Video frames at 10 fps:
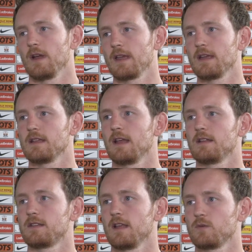Again,
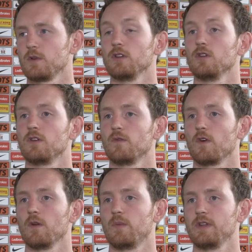that's what you're looking
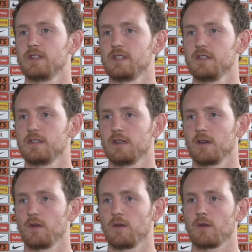for in pre-season.
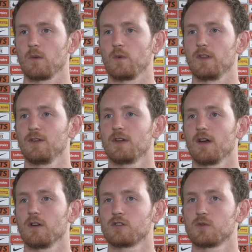Now we look at
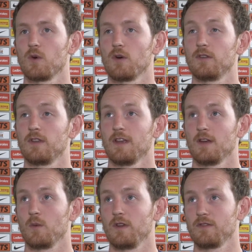our squad,
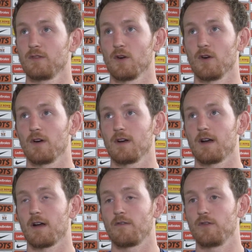we've got
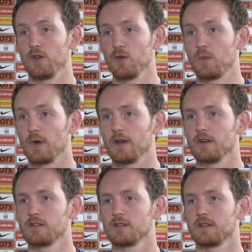a few
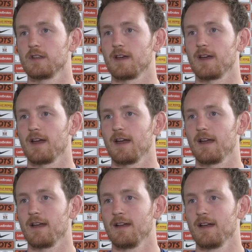players
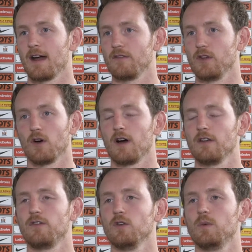that have not
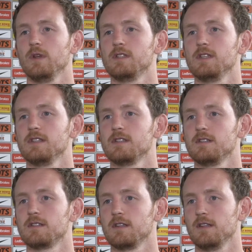had full
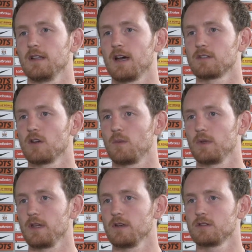pre-seasons in the last
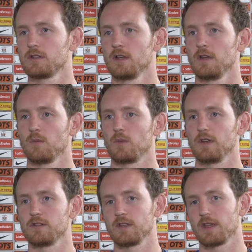couple of years,
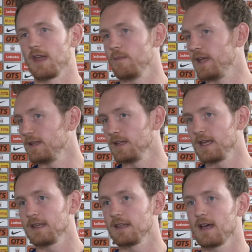players that came in
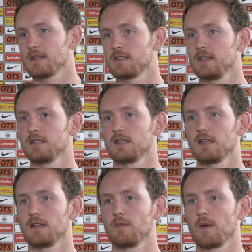late last
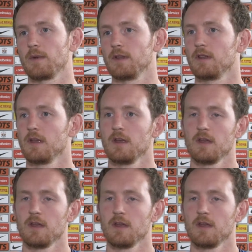season or maybe